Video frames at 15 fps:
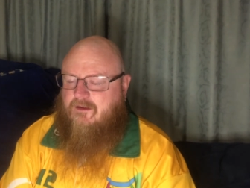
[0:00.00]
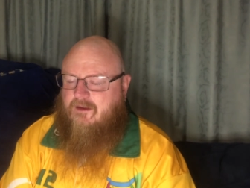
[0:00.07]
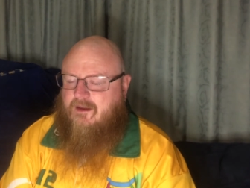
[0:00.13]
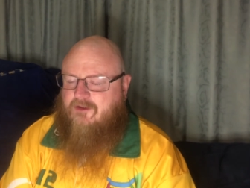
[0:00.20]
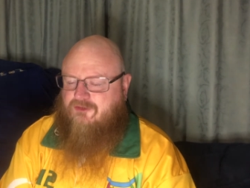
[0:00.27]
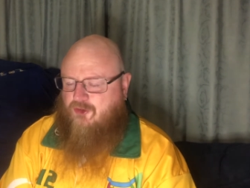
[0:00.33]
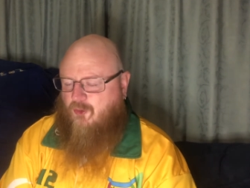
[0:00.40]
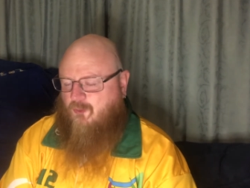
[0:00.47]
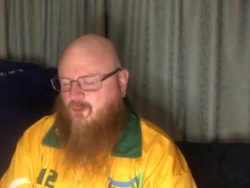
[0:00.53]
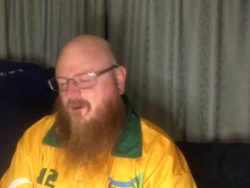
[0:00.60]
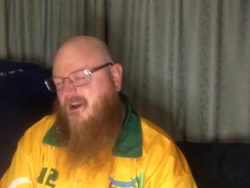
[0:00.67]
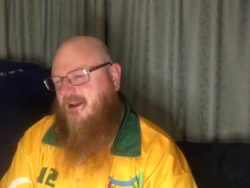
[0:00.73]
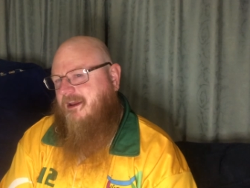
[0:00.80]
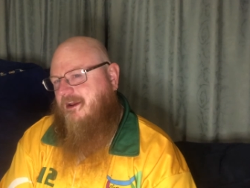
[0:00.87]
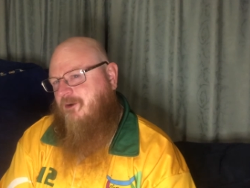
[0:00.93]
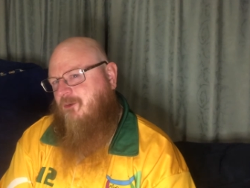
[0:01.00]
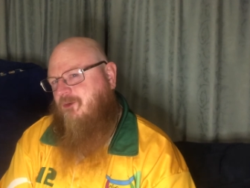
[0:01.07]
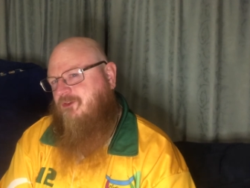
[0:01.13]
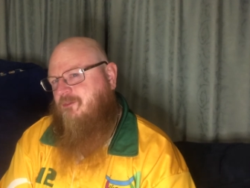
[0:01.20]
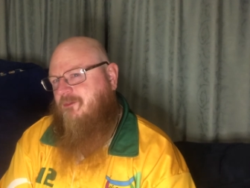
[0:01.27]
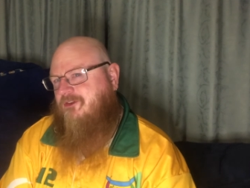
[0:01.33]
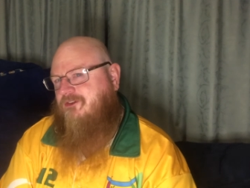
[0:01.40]
It's not really a
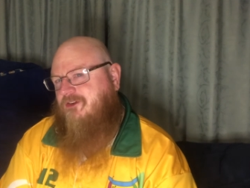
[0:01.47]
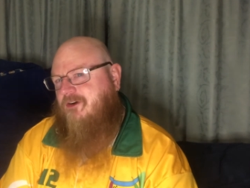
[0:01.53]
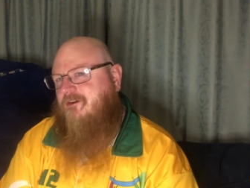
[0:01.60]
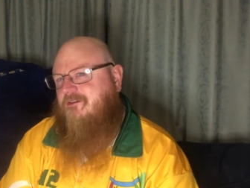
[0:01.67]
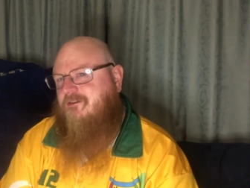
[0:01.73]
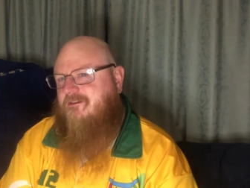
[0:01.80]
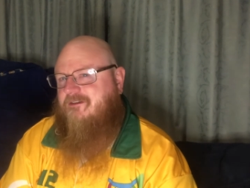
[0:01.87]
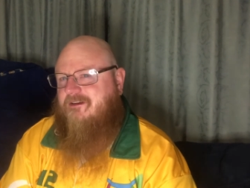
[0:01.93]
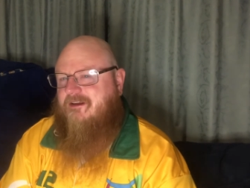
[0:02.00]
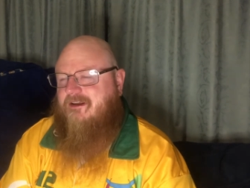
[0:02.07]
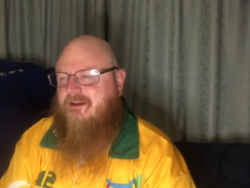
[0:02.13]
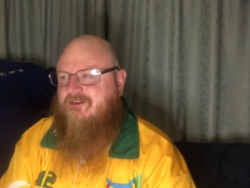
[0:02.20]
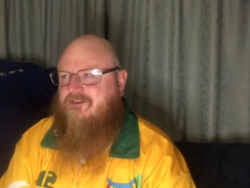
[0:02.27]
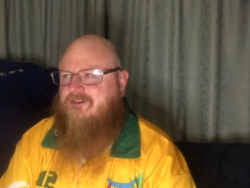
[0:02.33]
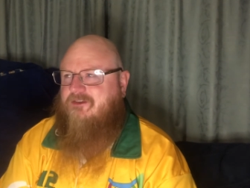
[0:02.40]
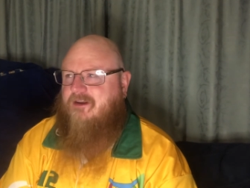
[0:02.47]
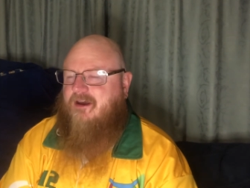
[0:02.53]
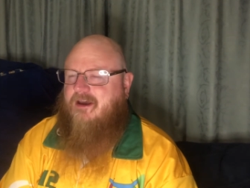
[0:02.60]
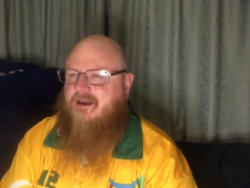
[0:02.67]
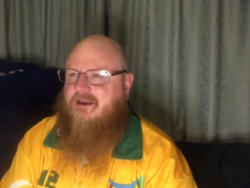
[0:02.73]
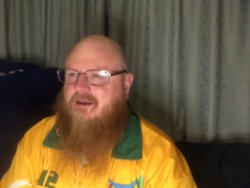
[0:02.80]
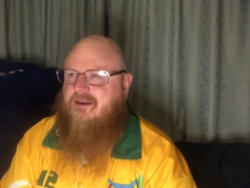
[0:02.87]
Christmas song, it's
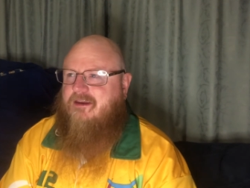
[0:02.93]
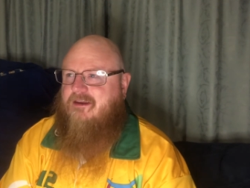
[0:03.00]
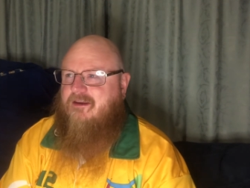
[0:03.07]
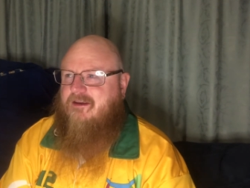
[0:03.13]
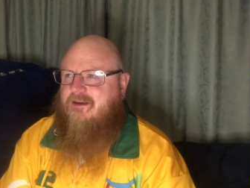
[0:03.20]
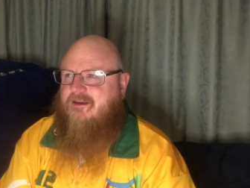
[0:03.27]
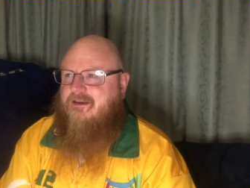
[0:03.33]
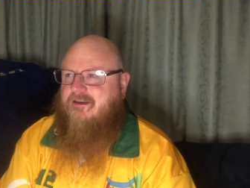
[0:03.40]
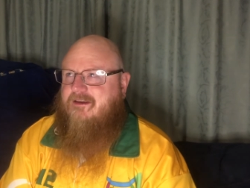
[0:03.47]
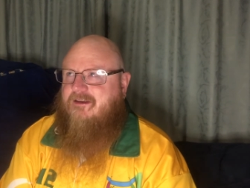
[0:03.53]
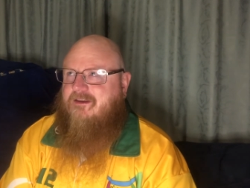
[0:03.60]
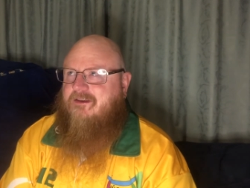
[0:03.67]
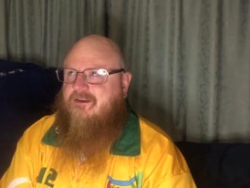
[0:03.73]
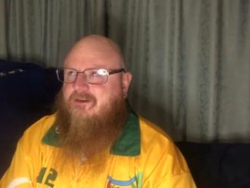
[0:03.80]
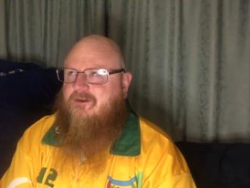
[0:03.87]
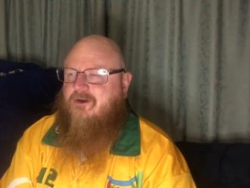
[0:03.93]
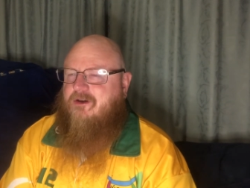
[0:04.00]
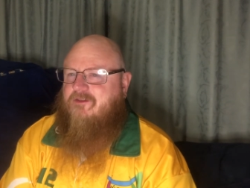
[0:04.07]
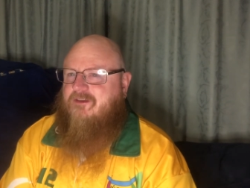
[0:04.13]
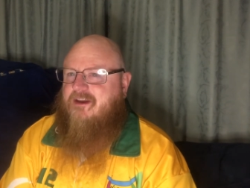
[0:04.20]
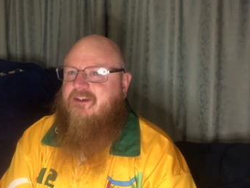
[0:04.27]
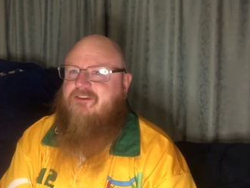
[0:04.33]
a kind
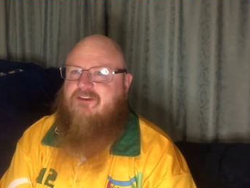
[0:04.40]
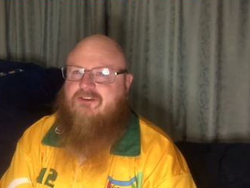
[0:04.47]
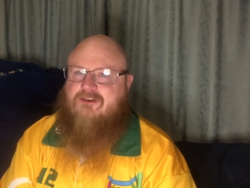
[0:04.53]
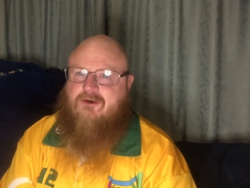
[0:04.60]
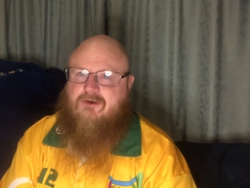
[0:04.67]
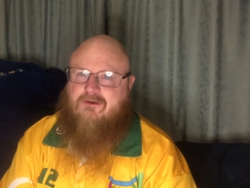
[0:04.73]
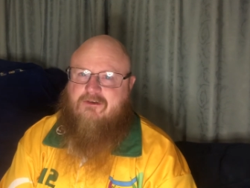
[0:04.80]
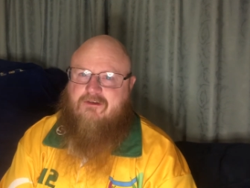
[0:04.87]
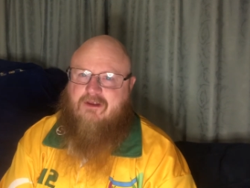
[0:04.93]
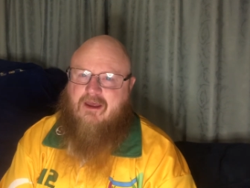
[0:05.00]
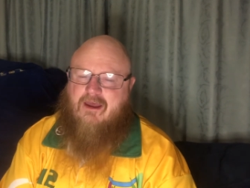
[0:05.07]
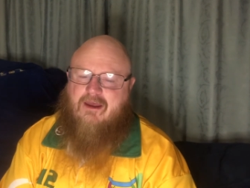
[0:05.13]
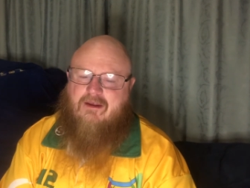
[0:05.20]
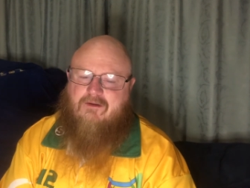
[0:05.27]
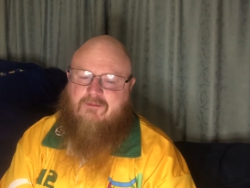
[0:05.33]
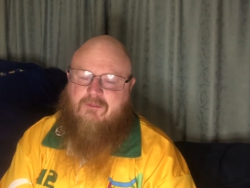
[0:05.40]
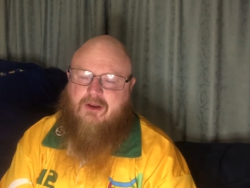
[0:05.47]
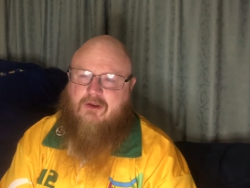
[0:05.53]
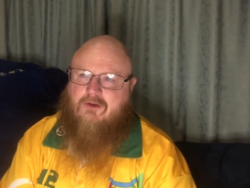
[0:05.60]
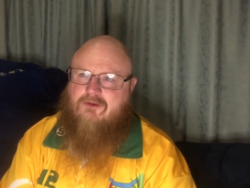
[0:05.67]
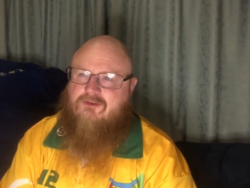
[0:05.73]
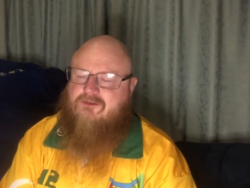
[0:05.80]
of an Easter song. And
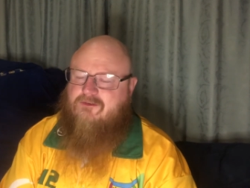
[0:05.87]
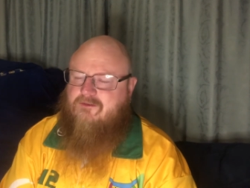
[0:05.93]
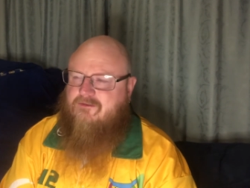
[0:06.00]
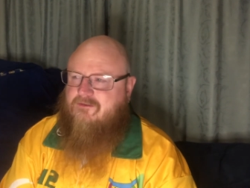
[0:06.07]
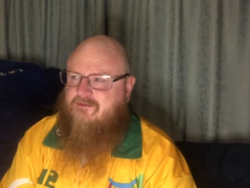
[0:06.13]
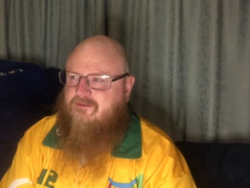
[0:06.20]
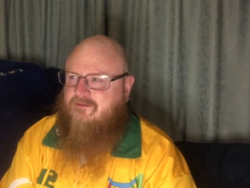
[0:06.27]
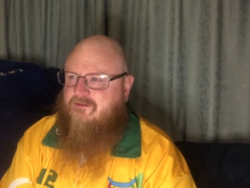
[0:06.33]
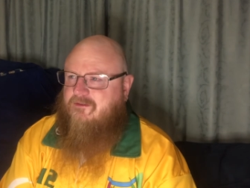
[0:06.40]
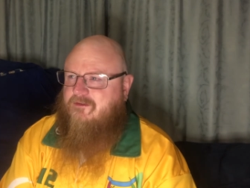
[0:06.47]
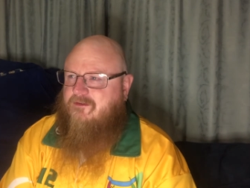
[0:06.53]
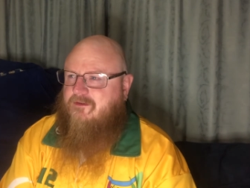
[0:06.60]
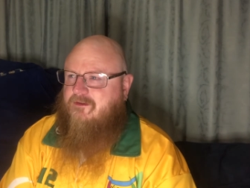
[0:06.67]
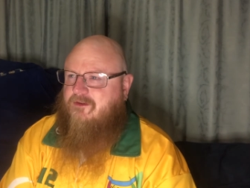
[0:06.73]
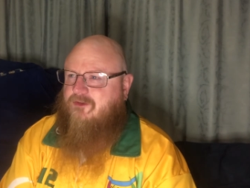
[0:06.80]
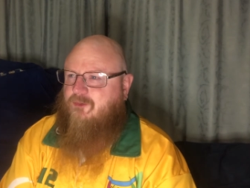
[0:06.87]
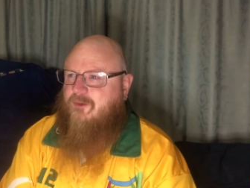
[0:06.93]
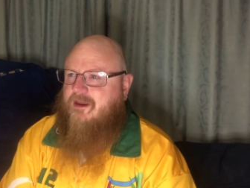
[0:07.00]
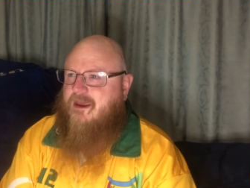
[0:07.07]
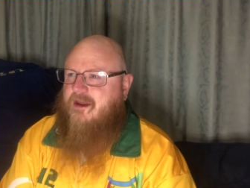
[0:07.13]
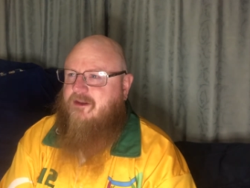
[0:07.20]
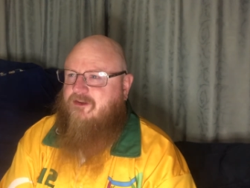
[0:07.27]
because this
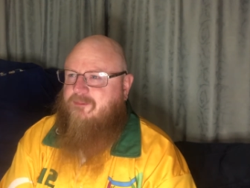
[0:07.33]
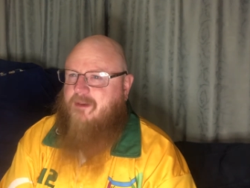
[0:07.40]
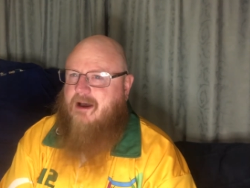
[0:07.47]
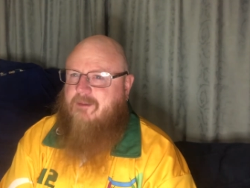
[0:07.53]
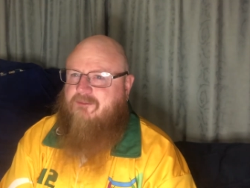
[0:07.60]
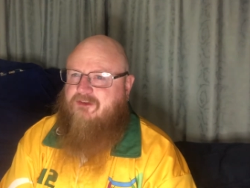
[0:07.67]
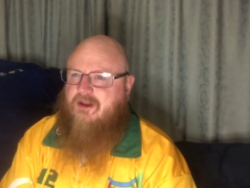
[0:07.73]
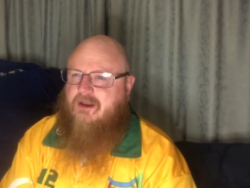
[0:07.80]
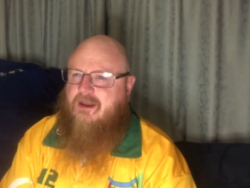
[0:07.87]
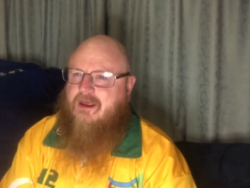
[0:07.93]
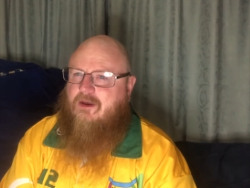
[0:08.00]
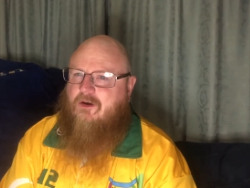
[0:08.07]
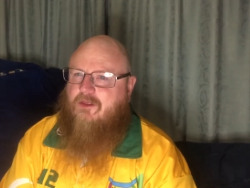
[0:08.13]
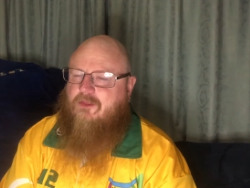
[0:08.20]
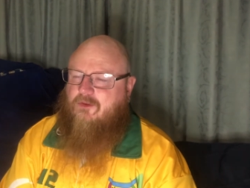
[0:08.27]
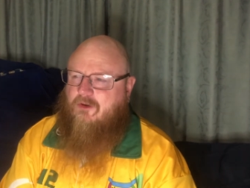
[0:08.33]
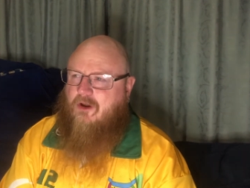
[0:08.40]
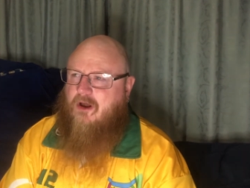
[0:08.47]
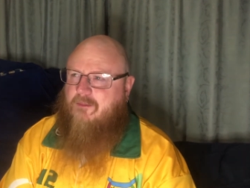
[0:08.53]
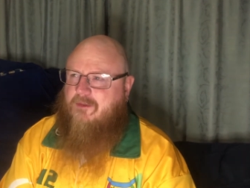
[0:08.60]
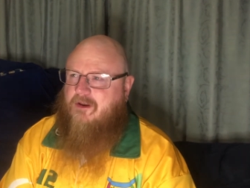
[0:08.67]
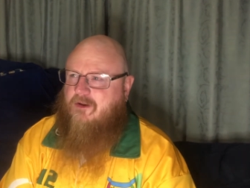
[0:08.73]
weekend is Palm Sunday, I thought
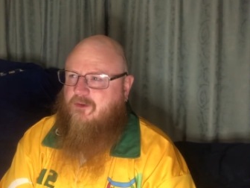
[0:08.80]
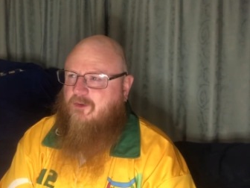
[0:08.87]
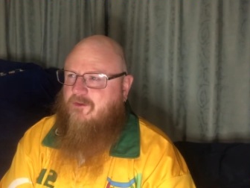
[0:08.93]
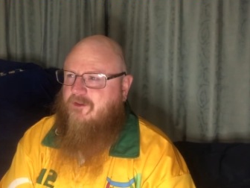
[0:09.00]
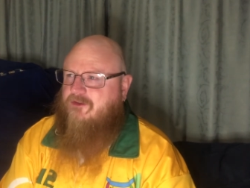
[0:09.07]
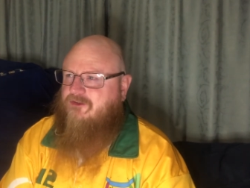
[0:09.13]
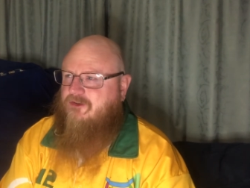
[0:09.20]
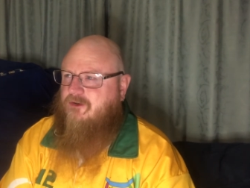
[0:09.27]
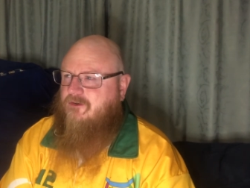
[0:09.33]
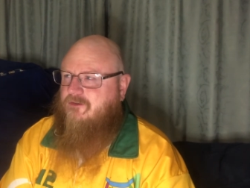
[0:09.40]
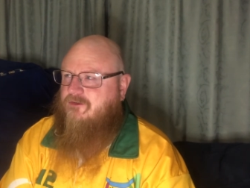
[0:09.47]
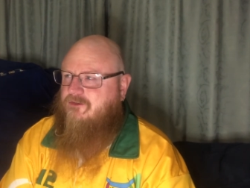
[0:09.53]
I'm going to do this song.